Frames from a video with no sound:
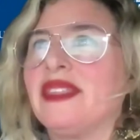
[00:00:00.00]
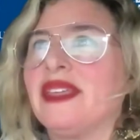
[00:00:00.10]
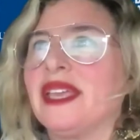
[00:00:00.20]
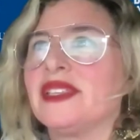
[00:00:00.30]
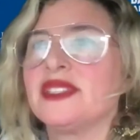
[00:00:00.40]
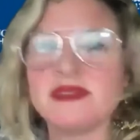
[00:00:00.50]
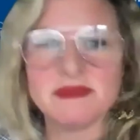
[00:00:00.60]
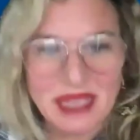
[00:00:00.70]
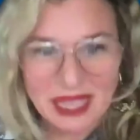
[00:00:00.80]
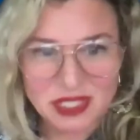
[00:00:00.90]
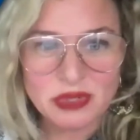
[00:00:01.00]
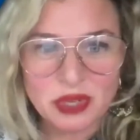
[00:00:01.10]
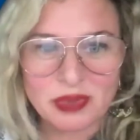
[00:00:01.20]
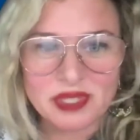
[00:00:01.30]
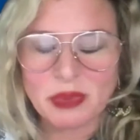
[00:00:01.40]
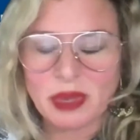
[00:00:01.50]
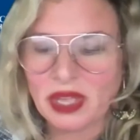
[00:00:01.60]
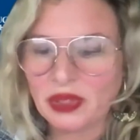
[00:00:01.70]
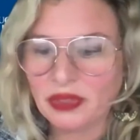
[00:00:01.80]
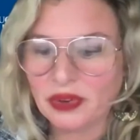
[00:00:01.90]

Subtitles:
I think, as you know as well,